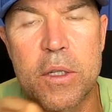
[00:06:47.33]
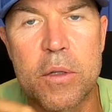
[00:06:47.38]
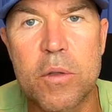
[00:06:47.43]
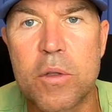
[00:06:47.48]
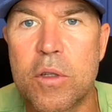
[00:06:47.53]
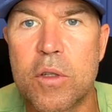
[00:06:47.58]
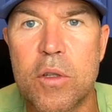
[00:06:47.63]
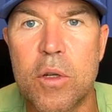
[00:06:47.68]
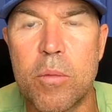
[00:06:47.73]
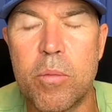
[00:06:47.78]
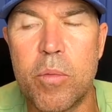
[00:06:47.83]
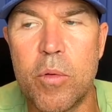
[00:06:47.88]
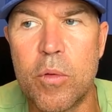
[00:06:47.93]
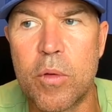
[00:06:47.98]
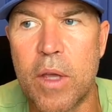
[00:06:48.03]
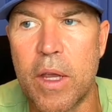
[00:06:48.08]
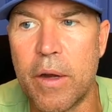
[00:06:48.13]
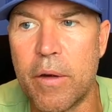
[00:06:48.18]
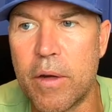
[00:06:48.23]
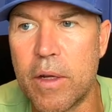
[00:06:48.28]
He was the top ball
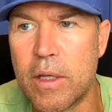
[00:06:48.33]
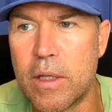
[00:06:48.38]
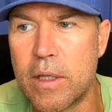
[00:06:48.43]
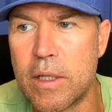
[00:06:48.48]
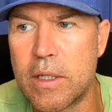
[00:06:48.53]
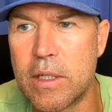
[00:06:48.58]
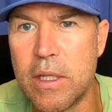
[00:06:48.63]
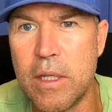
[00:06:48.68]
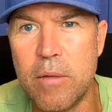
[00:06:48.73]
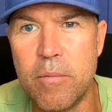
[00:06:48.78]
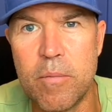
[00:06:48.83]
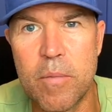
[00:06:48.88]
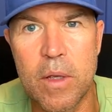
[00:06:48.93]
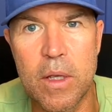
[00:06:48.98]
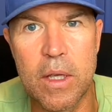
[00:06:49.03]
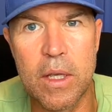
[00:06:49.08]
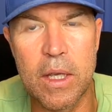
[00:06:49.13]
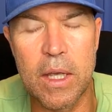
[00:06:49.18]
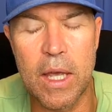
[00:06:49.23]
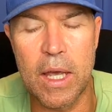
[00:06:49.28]
carrier in the team
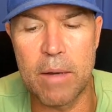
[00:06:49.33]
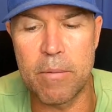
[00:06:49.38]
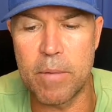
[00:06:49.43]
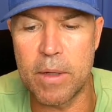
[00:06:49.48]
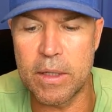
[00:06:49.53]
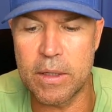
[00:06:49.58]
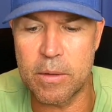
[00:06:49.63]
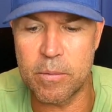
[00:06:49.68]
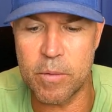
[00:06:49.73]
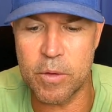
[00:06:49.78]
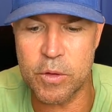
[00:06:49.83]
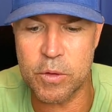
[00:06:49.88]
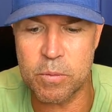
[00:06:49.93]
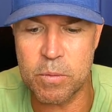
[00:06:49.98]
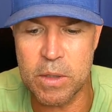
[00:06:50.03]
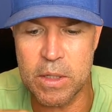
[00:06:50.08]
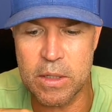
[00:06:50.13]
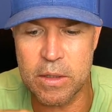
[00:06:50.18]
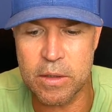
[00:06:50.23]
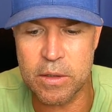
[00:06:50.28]
and made the most
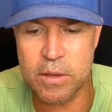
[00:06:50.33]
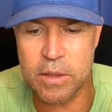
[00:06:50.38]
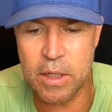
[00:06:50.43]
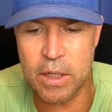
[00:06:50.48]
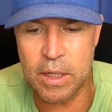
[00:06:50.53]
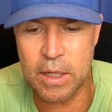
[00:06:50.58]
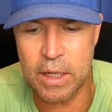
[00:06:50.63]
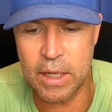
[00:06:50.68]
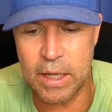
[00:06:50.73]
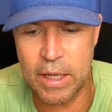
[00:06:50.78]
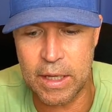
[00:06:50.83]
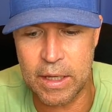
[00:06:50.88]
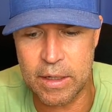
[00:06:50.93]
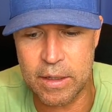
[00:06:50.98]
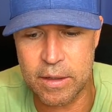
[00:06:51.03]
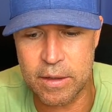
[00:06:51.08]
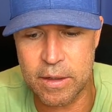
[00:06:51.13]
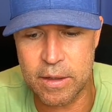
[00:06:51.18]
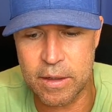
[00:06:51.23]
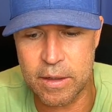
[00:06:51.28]
meters.
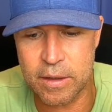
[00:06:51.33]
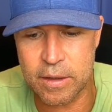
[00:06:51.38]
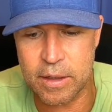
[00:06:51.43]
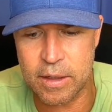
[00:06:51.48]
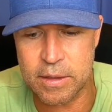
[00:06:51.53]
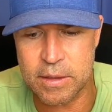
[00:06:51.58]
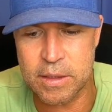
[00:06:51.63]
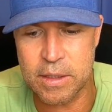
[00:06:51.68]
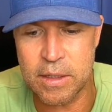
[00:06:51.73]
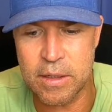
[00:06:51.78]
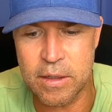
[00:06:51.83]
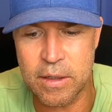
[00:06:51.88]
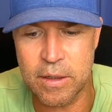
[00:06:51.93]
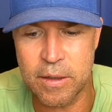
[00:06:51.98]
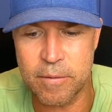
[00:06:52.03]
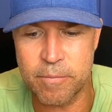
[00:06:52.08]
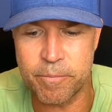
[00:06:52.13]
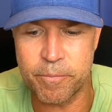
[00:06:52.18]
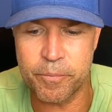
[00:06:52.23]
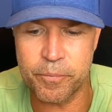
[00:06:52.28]
And uh,
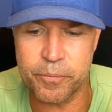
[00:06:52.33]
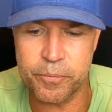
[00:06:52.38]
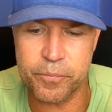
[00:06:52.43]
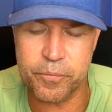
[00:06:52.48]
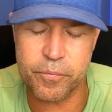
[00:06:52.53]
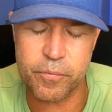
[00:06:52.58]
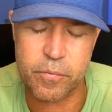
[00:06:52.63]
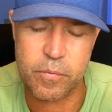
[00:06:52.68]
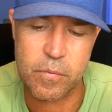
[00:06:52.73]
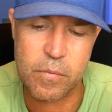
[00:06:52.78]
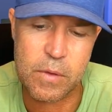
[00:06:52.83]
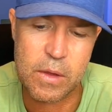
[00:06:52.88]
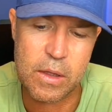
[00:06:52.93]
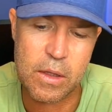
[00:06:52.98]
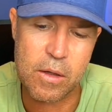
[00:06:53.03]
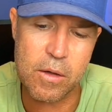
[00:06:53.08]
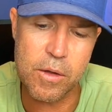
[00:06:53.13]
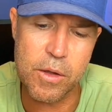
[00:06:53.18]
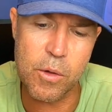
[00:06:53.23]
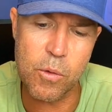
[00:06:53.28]
Kasende
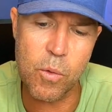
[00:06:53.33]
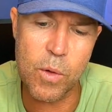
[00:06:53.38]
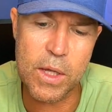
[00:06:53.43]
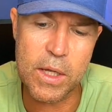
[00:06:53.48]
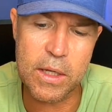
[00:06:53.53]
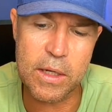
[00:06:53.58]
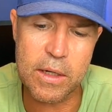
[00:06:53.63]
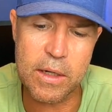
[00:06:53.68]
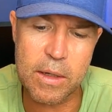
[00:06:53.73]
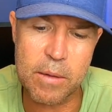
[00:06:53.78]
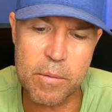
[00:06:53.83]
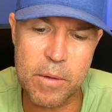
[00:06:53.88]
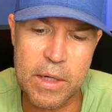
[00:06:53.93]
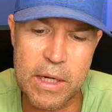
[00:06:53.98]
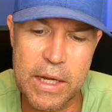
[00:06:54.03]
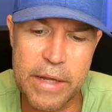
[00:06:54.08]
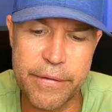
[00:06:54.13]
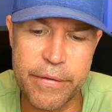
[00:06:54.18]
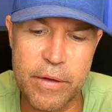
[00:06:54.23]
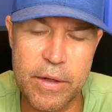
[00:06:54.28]
on the wing, number
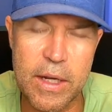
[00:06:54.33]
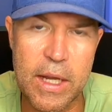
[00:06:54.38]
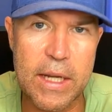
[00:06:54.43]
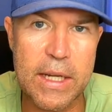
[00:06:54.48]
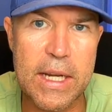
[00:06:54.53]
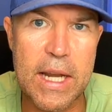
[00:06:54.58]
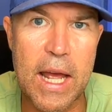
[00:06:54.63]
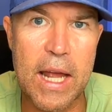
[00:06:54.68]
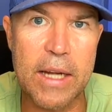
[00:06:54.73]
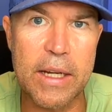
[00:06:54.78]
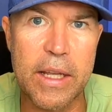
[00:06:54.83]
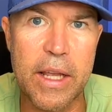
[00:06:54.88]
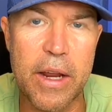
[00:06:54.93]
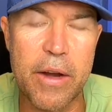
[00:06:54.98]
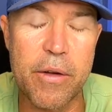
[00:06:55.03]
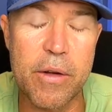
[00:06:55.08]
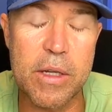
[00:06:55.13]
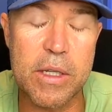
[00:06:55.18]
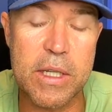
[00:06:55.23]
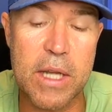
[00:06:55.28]
11, had nine
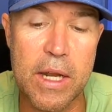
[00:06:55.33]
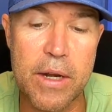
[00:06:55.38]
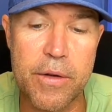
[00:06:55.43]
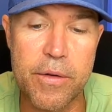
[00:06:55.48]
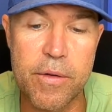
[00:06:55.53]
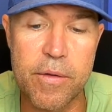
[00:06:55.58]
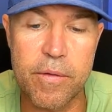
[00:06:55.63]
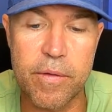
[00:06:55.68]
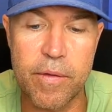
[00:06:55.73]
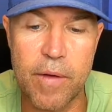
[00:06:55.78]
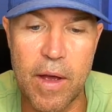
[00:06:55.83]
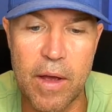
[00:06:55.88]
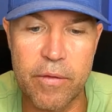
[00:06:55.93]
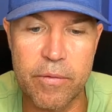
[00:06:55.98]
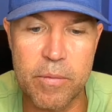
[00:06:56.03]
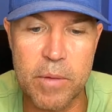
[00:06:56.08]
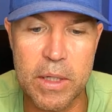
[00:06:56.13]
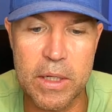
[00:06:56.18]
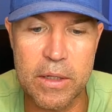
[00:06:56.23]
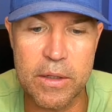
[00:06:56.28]
carries, 105
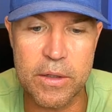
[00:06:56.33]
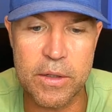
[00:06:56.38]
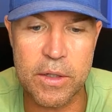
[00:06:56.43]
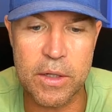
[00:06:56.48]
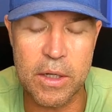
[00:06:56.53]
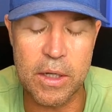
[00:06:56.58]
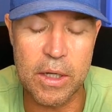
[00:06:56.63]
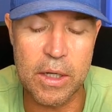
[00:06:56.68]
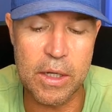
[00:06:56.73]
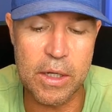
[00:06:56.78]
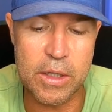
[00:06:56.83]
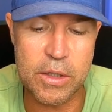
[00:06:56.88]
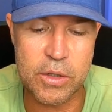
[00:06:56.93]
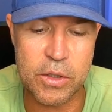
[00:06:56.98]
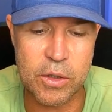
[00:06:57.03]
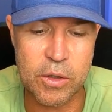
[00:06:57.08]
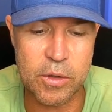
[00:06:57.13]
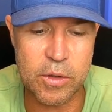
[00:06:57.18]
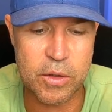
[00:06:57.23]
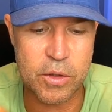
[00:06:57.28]
meters.
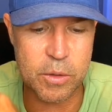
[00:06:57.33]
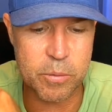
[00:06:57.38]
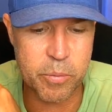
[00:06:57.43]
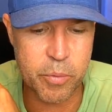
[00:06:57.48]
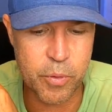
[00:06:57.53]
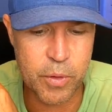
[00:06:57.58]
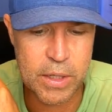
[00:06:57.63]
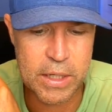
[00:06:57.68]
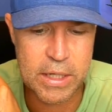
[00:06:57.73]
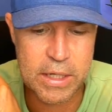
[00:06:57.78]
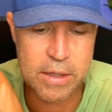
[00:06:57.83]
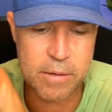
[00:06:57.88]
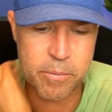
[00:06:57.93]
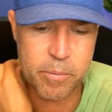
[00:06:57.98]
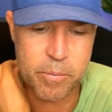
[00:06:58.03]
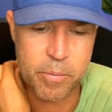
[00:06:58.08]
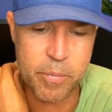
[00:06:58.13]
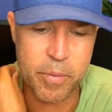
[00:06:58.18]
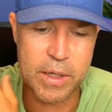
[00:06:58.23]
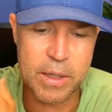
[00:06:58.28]
So, so pretty,
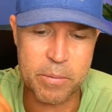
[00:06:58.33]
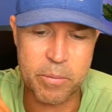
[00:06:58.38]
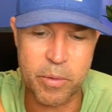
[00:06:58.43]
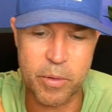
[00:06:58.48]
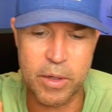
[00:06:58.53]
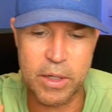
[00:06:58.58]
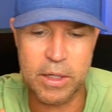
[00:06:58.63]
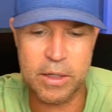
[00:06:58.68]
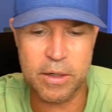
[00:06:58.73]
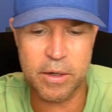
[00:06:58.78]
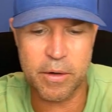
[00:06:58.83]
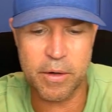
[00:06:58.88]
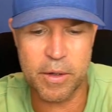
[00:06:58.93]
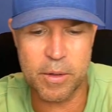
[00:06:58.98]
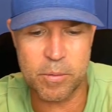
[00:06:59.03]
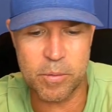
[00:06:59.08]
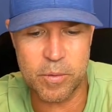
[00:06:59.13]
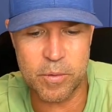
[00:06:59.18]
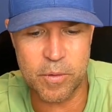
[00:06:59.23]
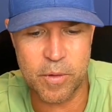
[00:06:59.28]
pretty, pretty
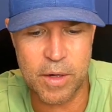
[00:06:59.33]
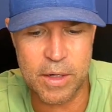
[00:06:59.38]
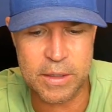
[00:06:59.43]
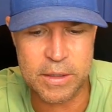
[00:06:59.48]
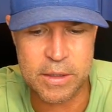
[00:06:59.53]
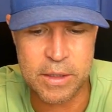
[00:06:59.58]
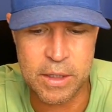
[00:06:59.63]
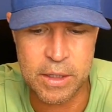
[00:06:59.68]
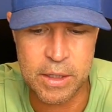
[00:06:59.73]
incredible, right?